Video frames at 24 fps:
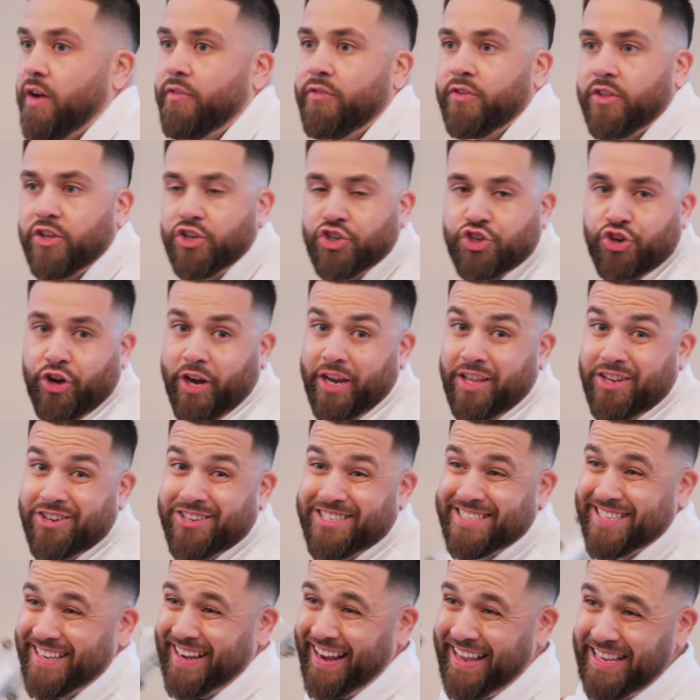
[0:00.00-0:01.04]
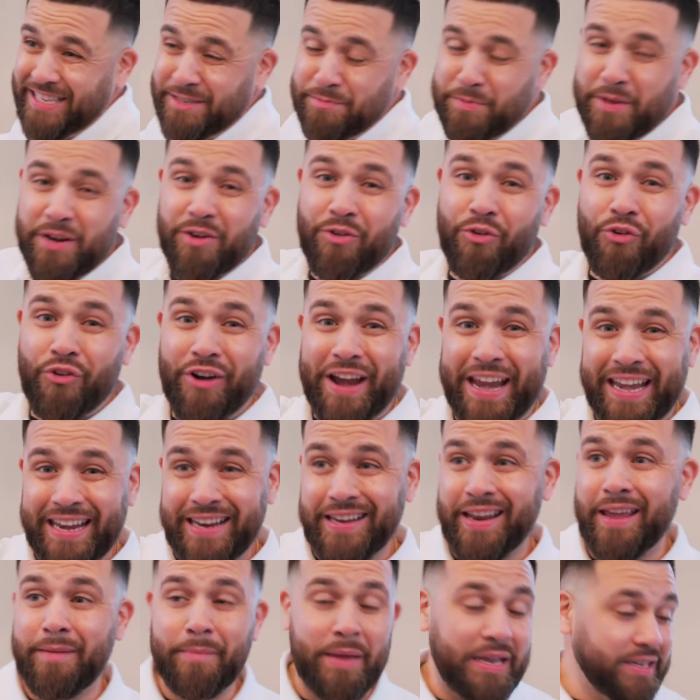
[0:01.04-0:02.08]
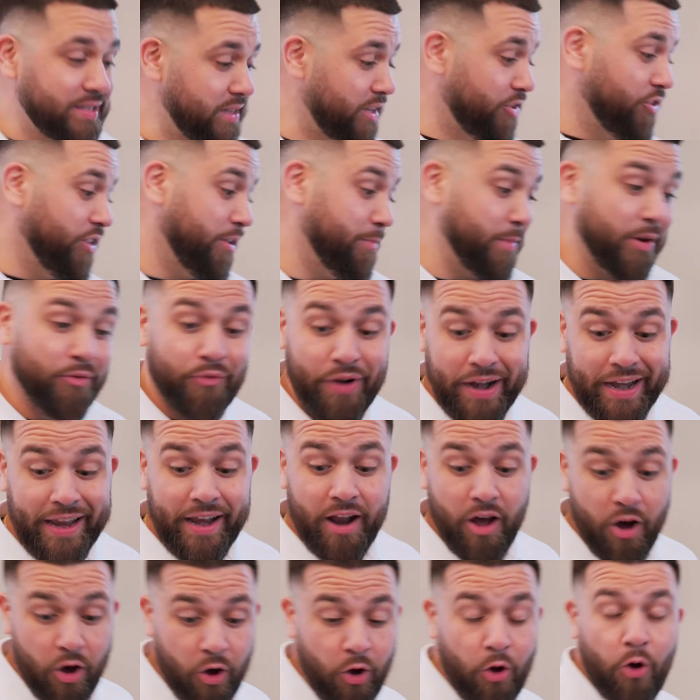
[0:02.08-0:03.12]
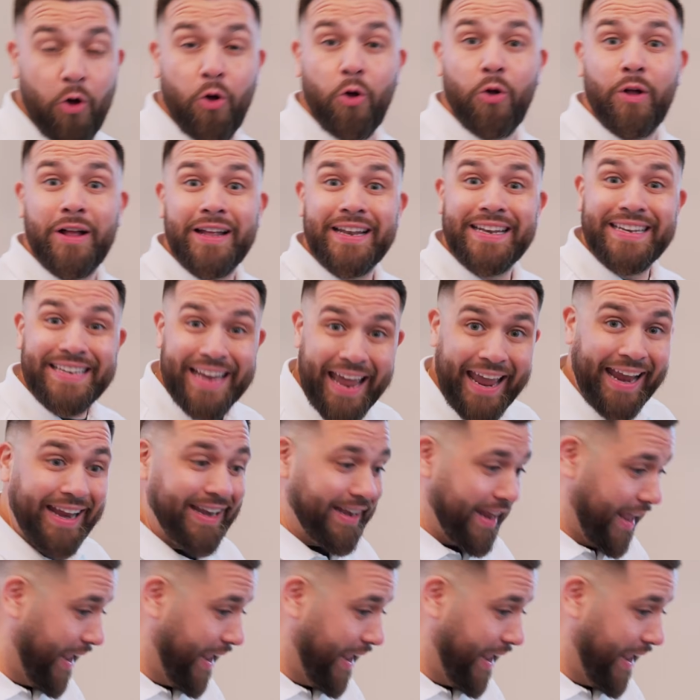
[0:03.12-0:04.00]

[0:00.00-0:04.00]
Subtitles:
off of the trailer. Today's been a rainy day, man. It's literally been raining all dang